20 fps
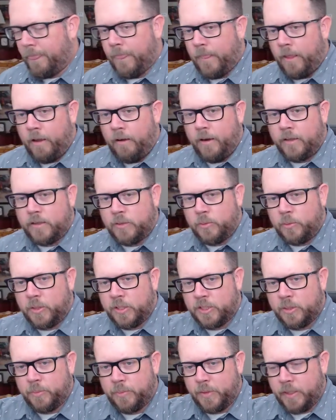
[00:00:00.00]
All right, so where
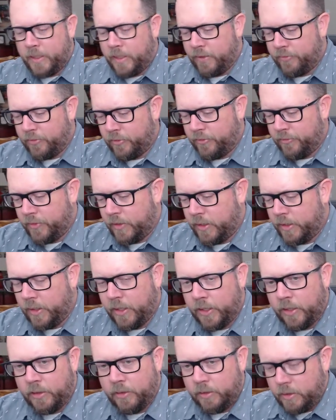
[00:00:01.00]
should playing for fun
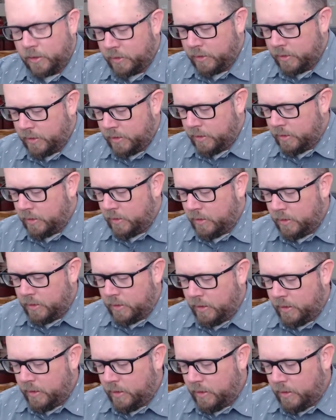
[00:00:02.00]
go?
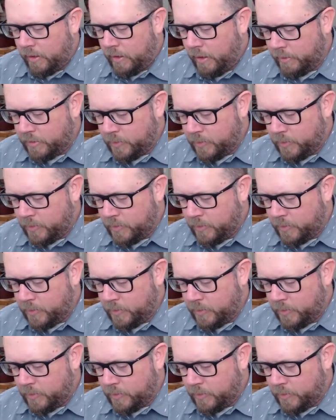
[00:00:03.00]
I was